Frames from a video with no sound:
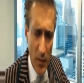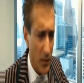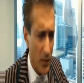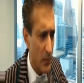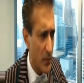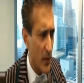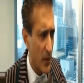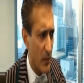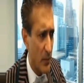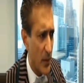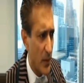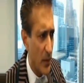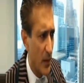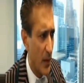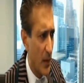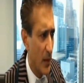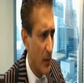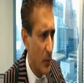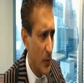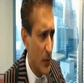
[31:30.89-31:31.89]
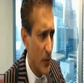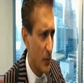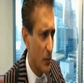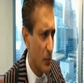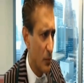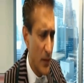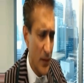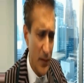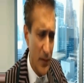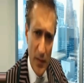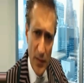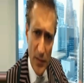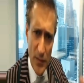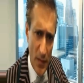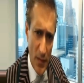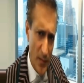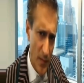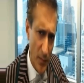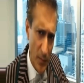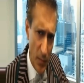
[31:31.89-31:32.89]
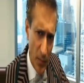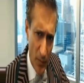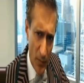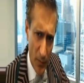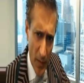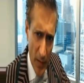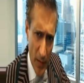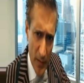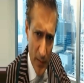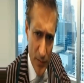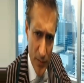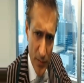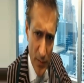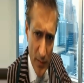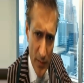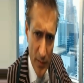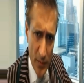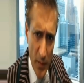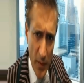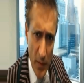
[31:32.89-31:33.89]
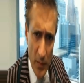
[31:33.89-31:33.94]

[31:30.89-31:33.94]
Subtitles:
Why don't we come in with a risk-adjusted profile insurance?